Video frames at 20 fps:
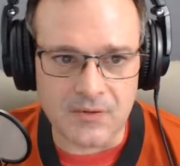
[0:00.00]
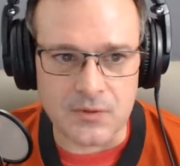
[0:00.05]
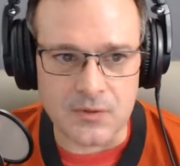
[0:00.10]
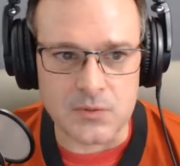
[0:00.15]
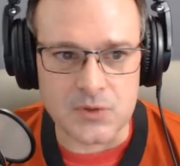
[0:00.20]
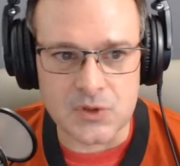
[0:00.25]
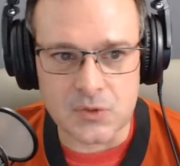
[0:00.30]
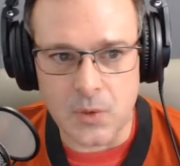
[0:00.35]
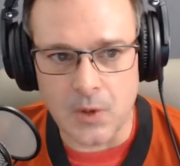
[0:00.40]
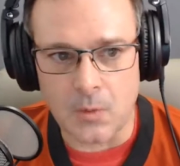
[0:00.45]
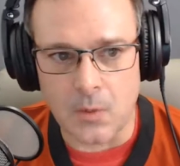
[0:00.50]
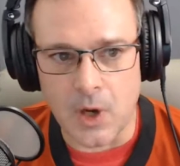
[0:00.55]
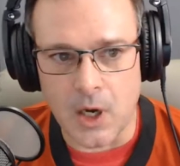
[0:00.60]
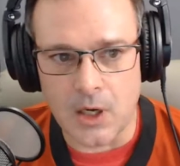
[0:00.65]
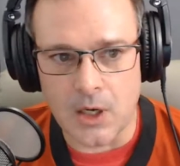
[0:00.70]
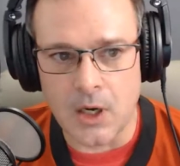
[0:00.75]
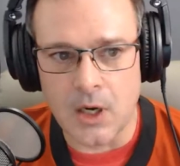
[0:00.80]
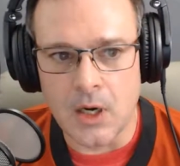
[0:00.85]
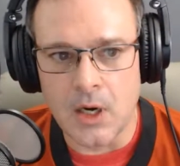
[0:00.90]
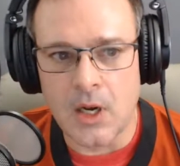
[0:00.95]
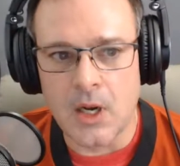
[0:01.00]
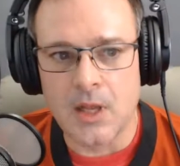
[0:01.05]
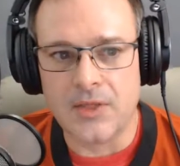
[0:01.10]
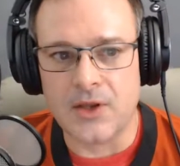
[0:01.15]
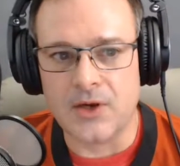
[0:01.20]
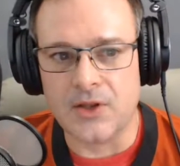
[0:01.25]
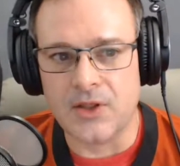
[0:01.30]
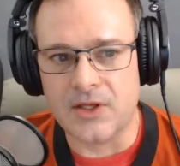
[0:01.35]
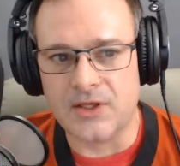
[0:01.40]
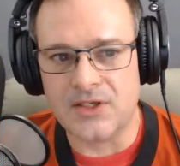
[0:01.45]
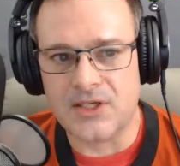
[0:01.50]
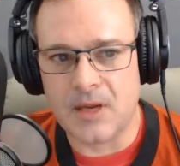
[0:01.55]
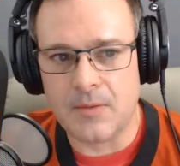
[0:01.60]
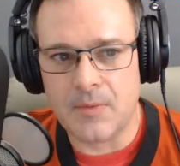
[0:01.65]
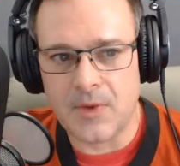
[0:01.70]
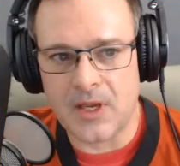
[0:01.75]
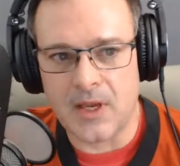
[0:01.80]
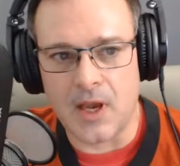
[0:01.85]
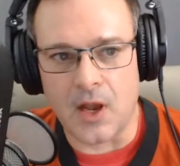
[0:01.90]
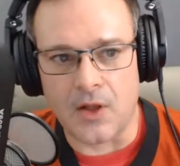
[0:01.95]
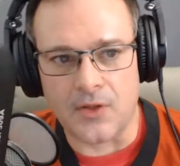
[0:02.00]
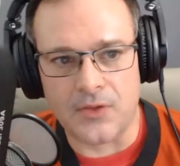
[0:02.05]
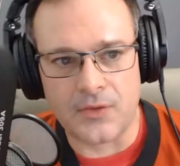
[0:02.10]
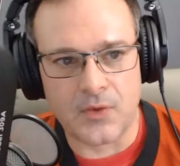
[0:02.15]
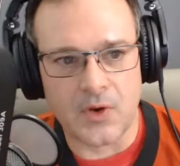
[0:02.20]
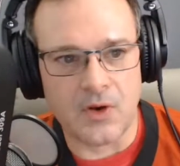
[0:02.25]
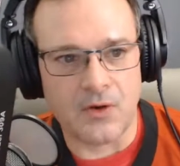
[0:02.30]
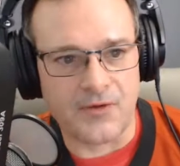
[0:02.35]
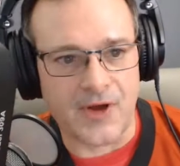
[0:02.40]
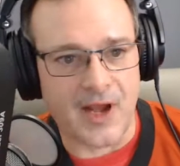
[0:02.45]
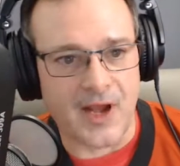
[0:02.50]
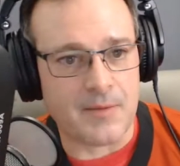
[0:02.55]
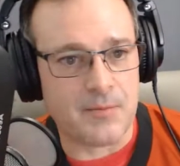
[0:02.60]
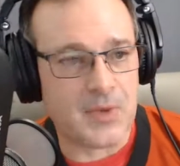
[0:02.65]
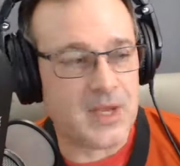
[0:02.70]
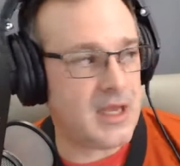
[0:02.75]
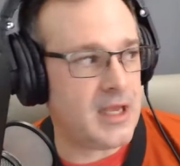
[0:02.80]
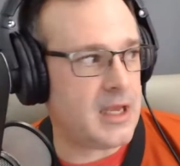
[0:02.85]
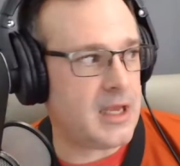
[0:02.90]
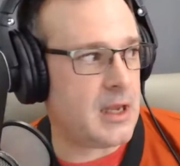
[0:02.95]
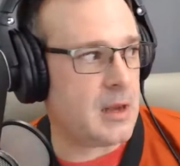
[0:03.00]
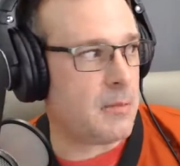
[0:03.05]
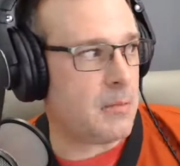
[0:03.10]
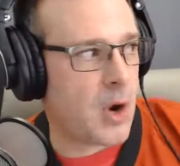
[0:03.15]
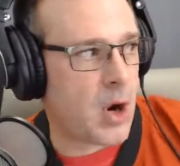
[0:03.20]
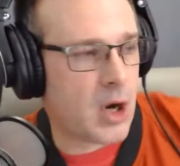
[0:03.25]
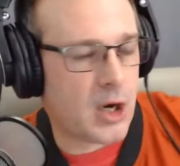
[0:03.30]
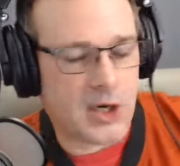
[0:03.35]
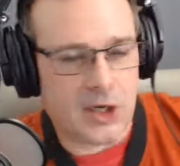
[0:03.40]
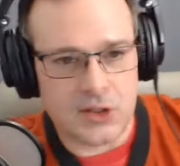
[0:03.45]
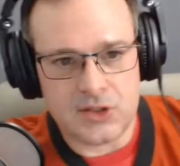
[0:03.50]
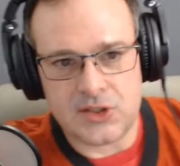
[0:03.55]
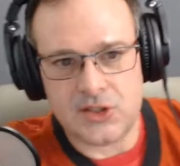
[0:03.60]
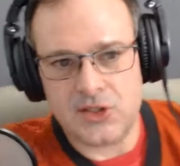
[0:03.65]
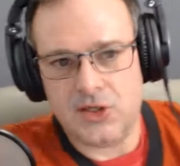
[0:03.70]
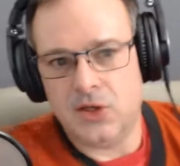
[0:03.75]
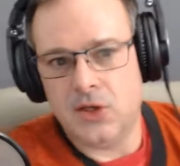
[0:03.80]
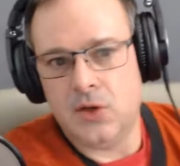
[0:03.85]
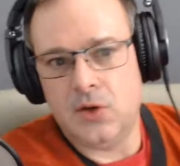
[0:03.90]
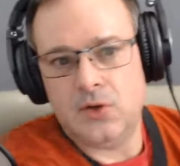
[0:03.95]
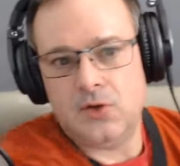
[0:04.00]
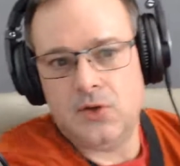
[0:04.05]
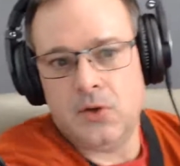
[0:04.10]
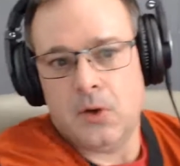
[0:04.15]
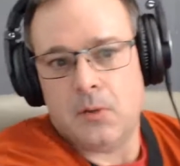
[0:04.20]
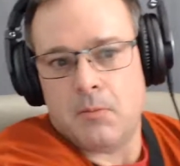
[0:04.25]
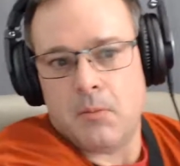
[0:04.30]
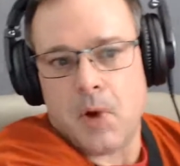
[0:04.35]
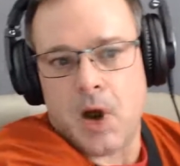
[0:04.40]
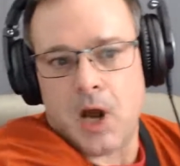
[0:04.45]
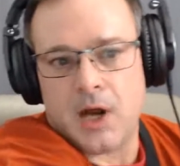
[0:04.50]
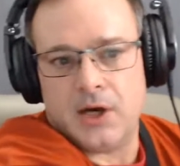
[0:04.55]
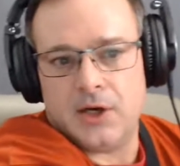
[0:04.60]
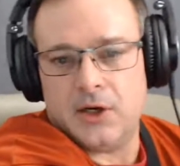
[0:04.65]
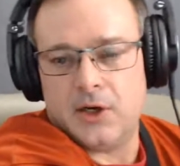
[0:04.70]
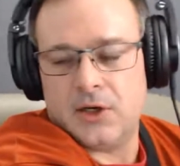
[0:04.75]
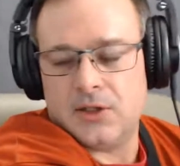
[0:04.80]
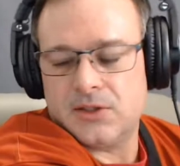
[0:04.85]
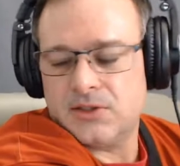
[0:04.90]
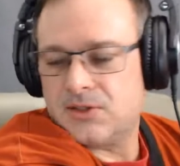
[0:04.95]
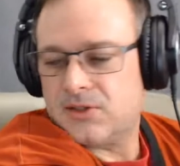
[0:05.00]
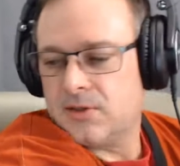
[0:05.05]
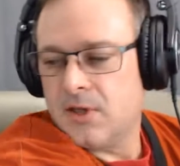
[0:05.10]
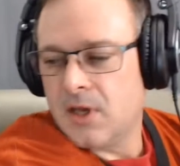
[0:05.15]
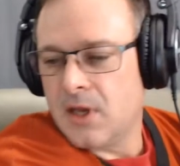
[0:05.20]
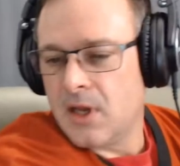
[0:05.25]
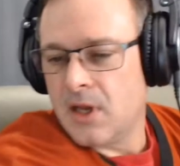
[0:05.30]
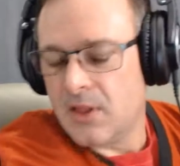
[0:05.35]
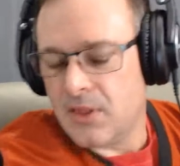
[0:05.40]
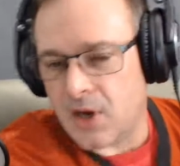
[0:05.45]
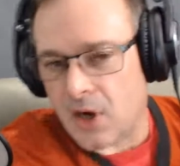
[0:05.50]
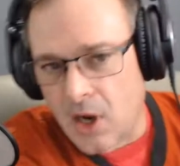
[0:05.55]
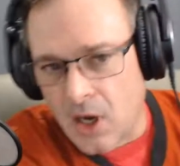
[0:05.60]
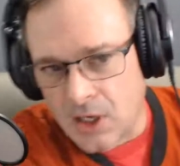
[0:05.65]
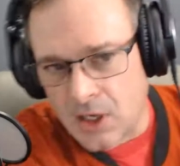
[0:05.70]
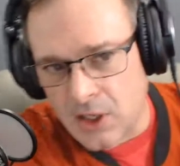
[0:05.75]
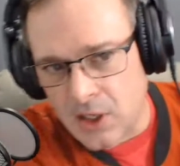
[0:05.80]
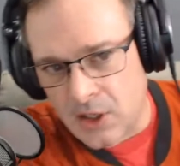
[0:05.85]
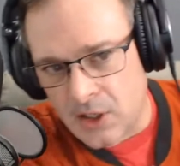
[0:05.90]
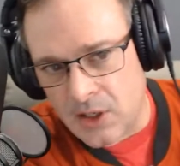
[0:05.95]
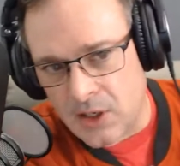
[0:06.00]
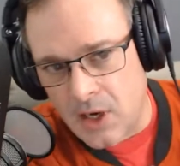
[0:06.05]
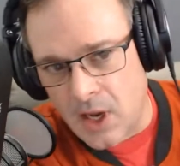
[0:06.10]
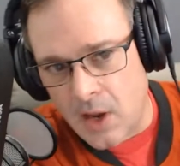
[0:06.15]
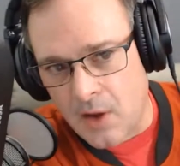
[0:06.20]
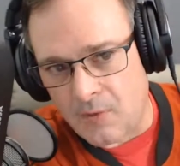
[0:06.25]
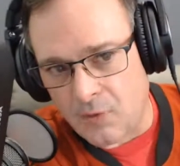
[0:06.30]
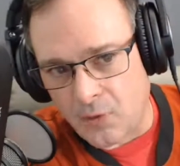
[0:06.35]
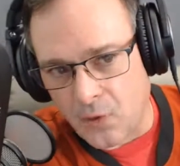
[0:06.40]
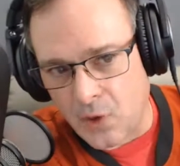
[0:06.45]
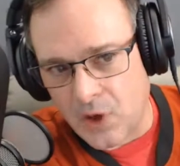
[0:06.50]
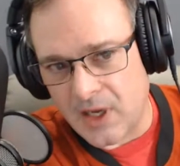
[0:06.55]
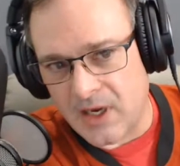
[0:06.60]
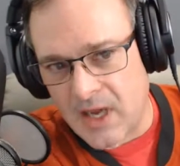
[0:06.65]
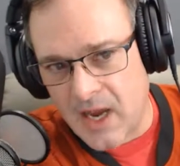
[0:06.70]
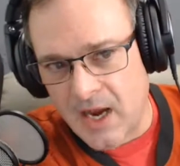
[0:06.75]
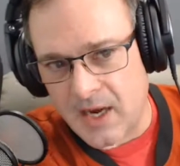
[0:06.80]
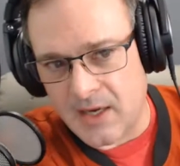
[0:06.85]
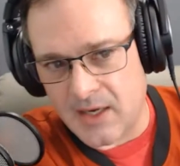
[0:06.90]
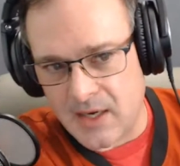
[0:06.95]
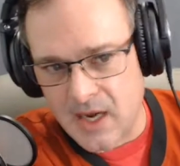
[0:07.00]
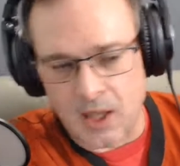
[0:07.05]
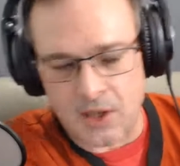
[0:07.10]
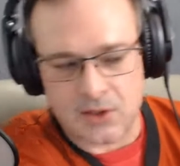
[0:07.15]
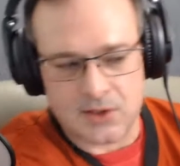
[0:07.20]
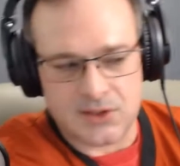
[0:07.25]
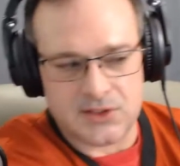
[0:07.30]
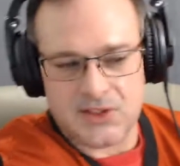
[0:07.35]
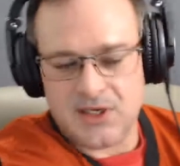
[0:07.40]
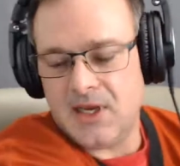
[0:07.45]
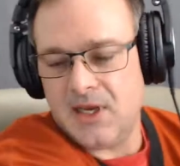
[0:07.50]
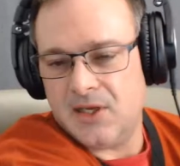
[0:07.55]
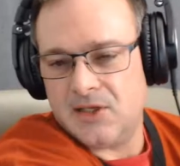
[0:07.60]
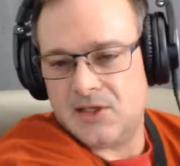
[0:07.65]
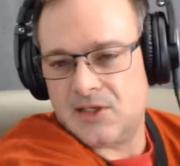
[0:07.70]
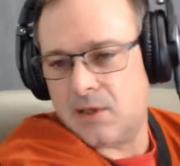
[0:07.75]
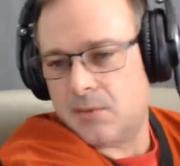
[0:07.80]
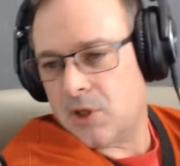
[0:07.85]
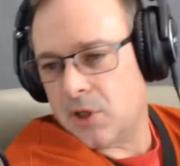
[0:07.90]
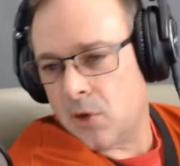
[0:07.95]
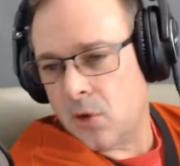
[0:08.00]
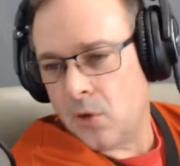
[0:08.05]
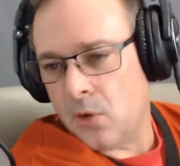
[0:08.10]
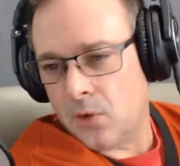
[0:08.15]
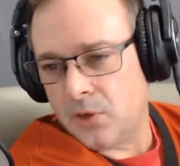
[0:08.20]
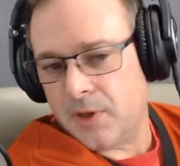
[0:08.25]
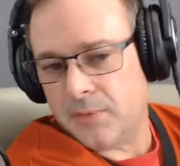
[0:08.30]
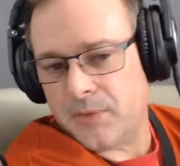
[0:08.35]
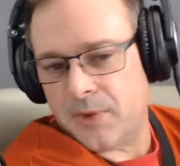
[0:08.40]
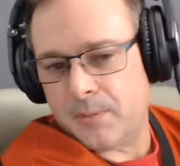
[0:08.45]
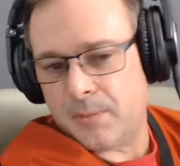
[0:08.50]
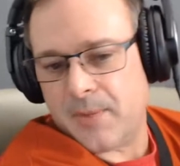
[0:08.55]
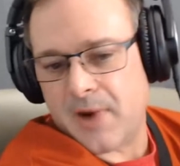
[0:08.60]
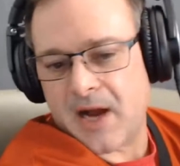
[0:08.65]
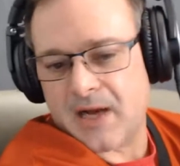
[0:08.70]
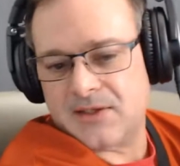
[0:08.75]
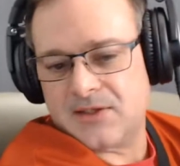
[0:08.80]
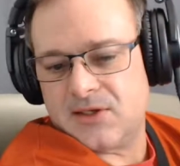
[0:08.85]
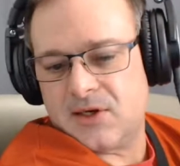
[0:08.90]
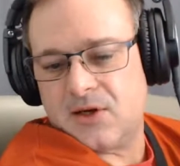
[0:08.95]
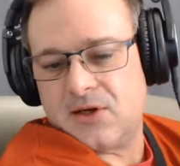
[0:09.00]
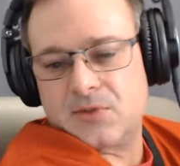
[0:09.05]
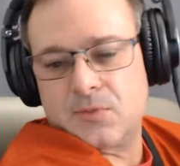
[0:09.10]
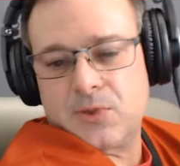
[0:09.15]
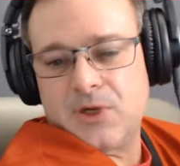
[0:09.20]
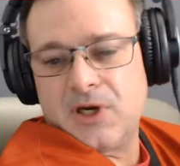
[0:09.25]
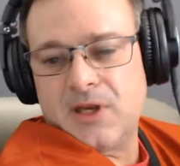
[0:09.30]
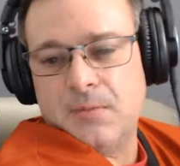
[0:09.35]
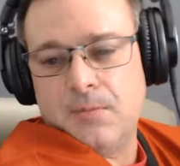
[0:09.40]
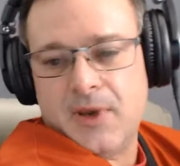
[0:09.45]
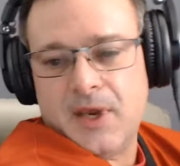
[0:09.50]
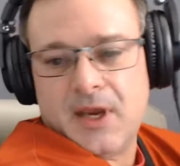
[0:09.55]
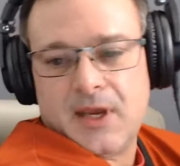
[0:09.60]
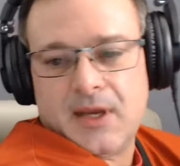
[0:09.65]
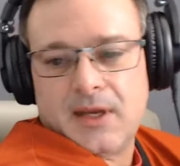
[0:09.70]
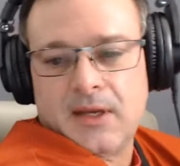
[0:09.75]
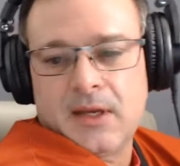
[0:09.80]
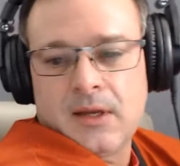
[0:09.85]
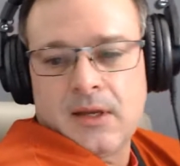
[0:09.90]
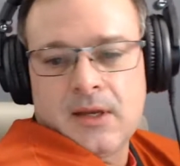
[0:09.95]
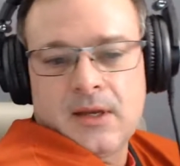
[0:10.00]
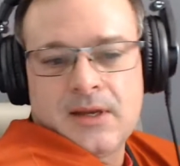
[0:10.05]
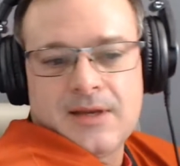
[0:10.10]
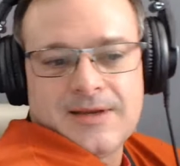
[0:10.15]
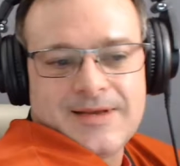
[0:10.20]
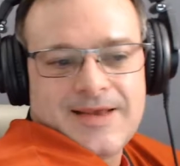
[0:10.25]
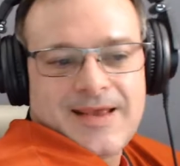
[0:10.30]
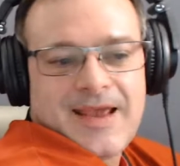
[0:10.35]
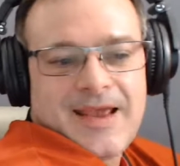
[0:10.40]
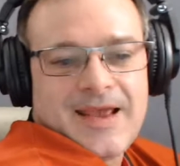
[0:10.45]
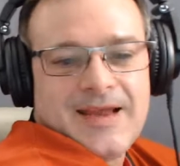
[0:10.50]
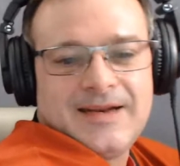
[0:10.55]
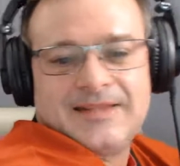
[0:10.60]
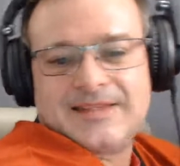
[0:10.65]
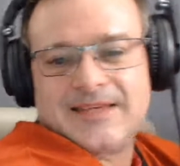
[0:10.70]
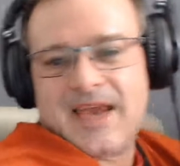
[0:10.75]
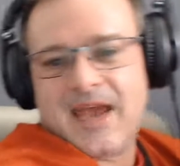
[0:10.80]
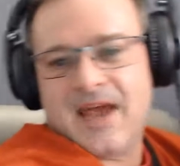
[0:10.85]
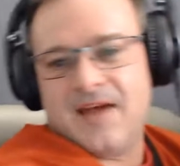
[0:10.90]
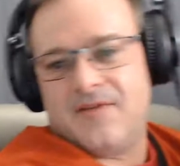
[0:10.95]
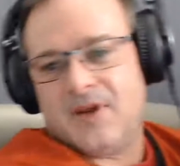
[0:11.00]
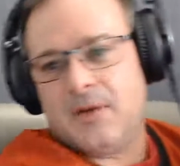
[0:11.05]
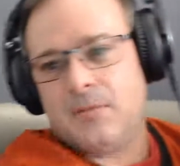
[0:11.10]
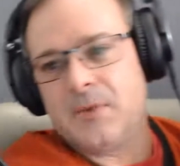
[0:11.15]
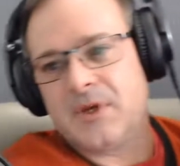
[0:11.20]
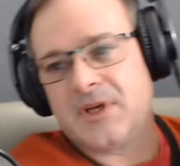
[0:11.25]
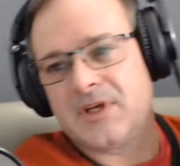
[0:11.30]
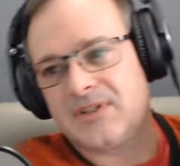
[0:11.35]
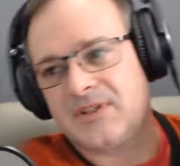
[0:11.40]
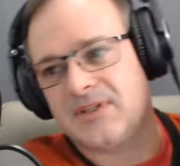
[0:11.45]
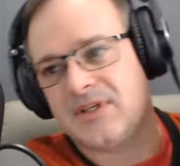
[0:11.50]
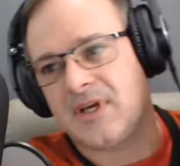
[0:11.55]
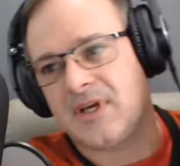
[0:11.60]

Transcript: from Sweetwater. They're the JBL 305P Mark II monitors. They're $149 each. I'm going to hold up the box here. It's pretty big and it's heavy because it's